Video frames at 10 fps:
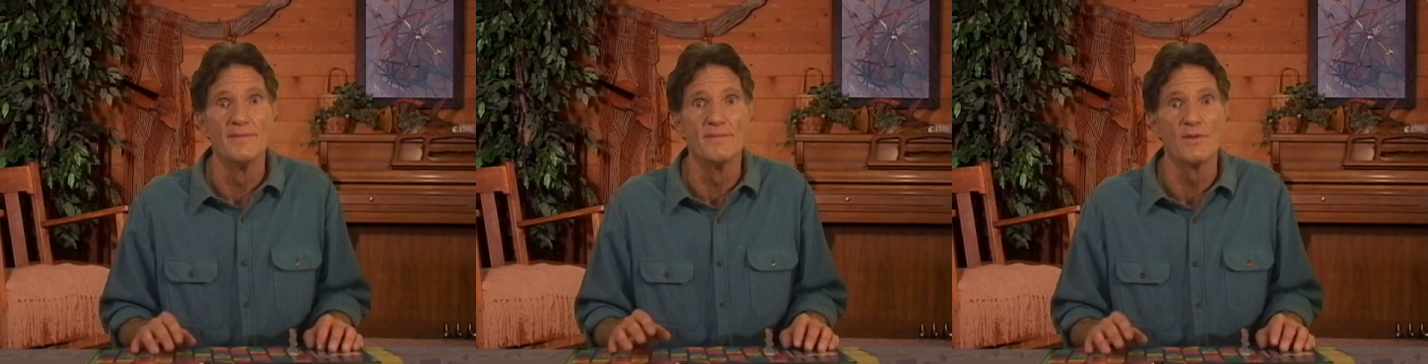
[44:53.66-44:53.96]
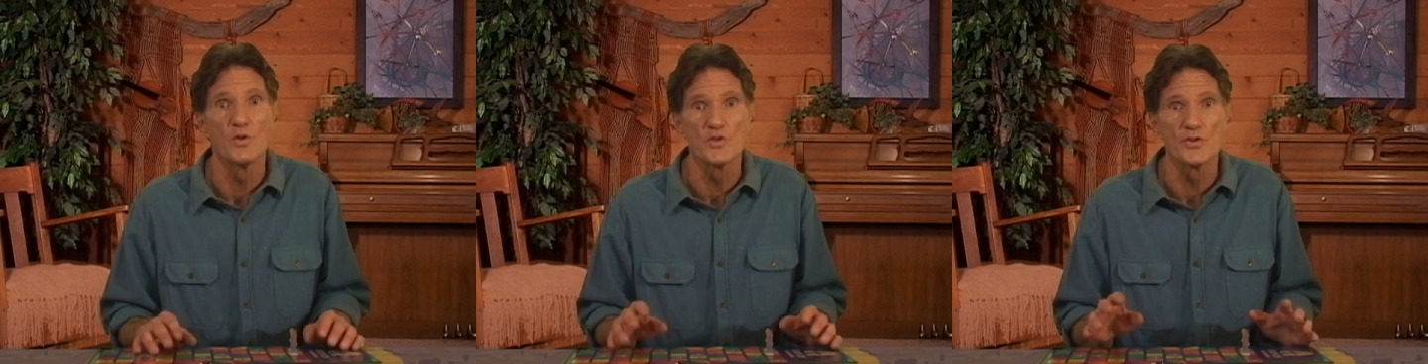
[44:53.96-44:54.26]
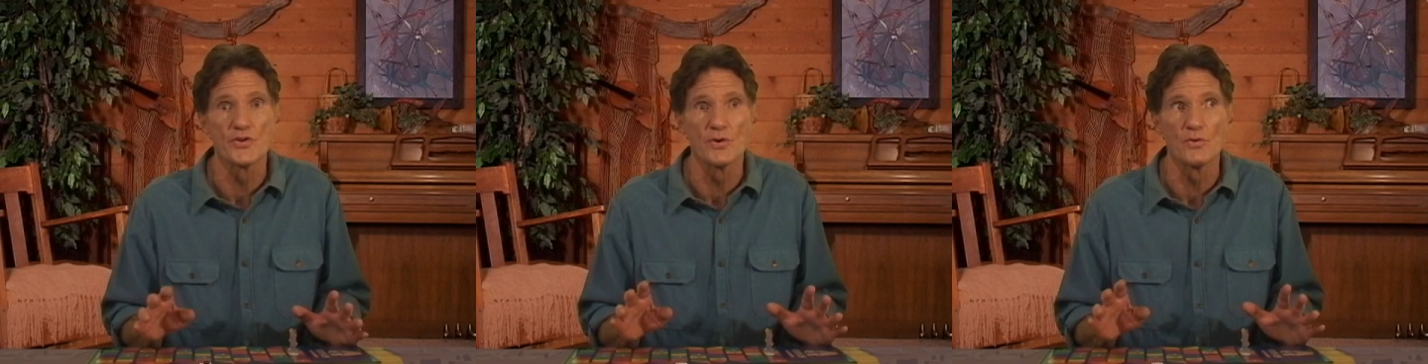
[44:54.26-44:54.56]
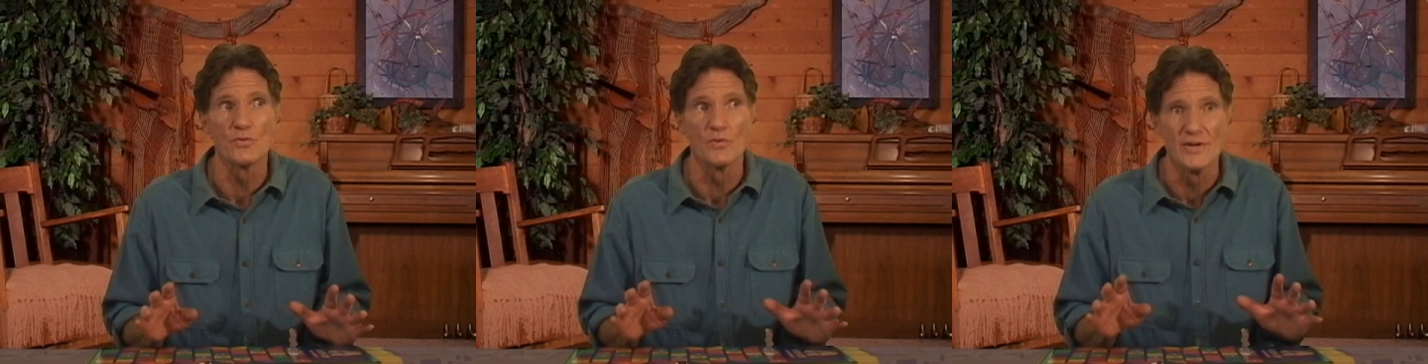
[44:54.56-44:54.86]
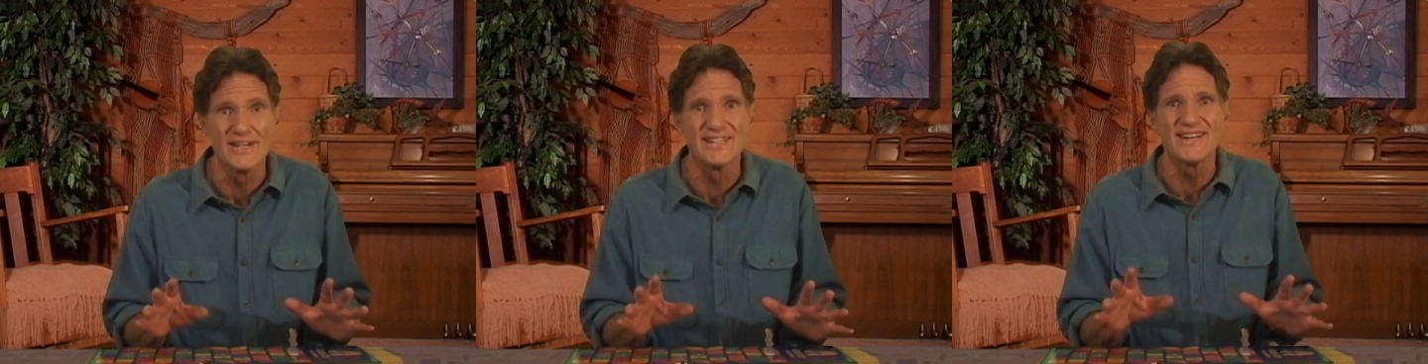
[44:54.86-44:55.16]
most
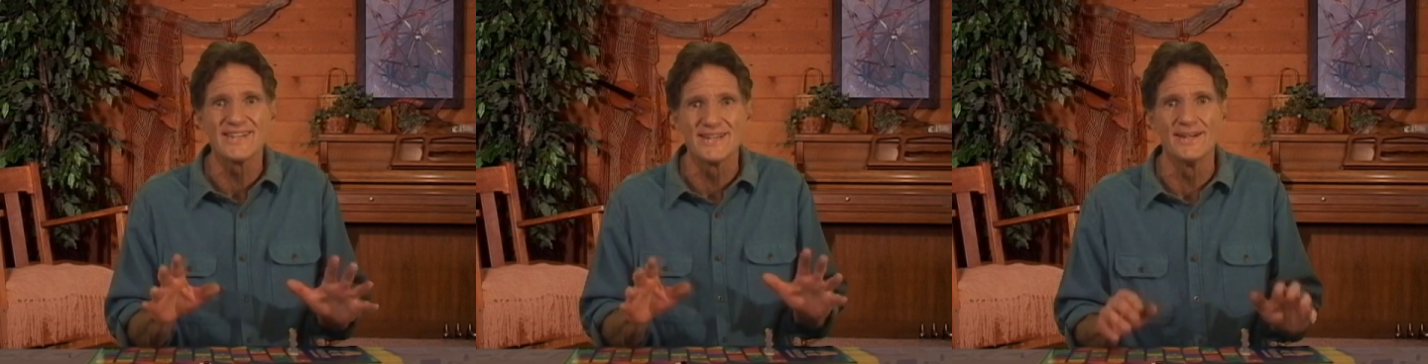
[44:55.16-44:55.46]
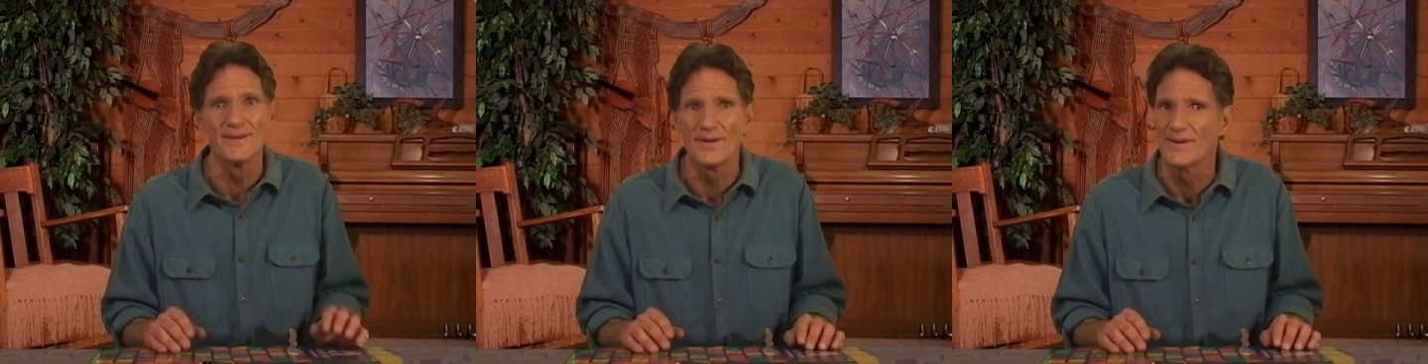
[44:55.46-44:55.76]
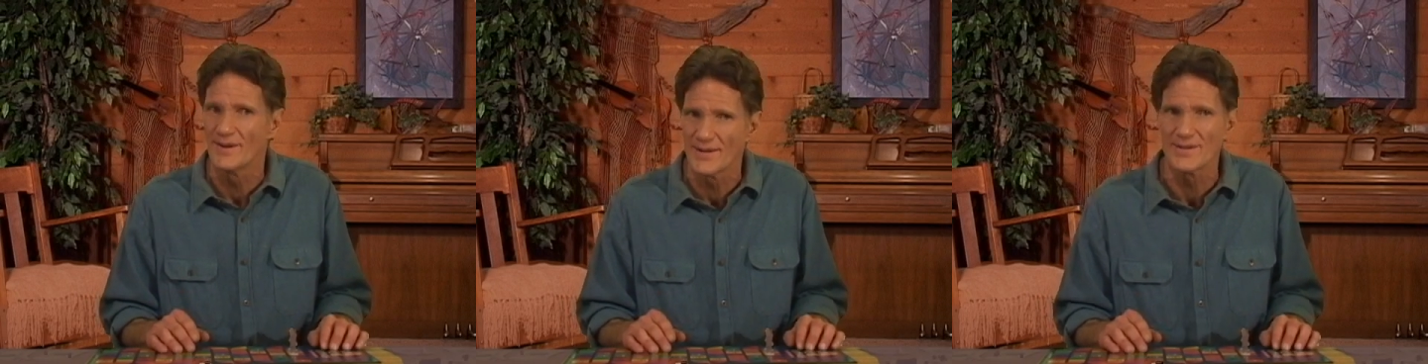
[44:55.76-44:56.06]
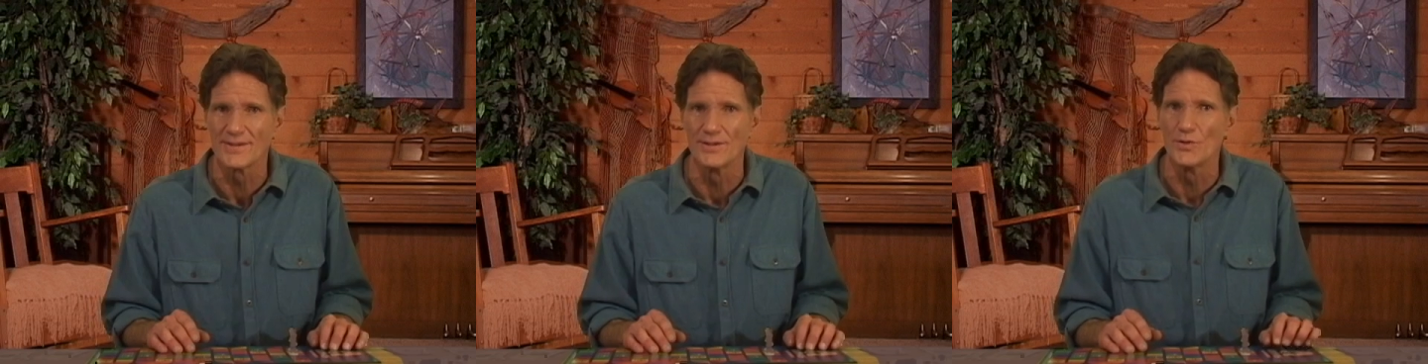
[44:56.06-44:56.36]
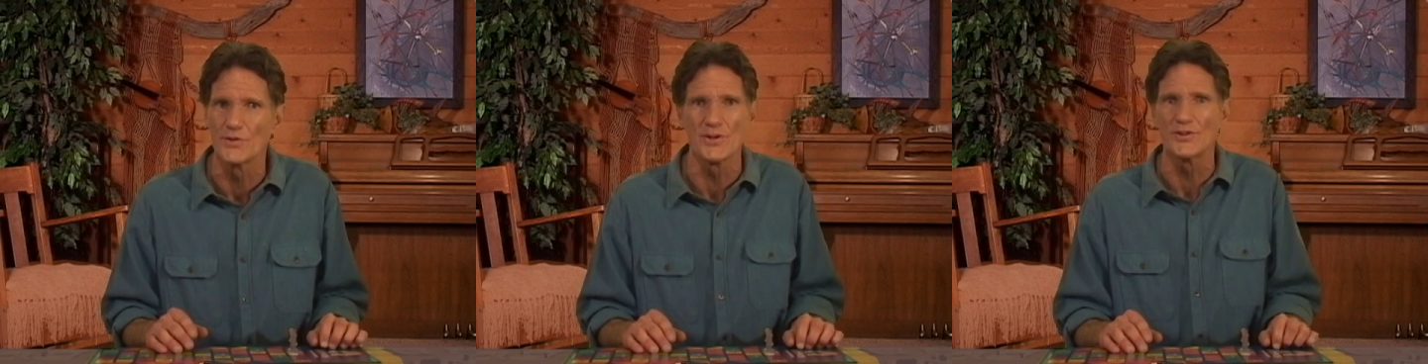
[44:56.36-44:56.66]
resistant to this
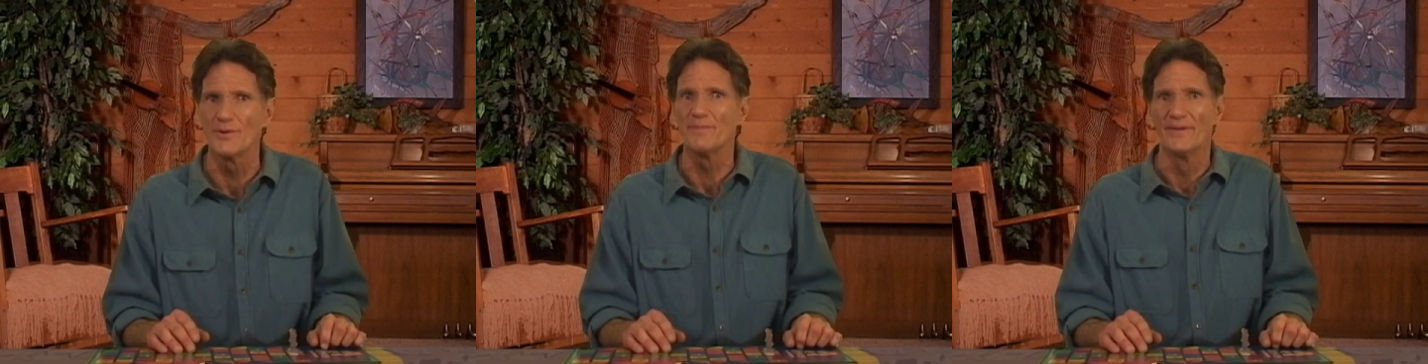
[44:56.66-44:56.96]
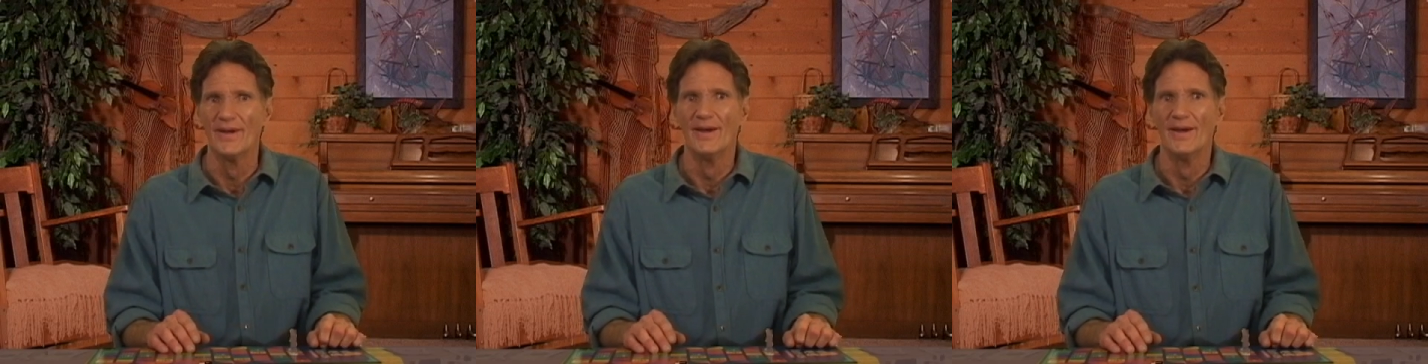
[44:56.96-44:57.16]
new system,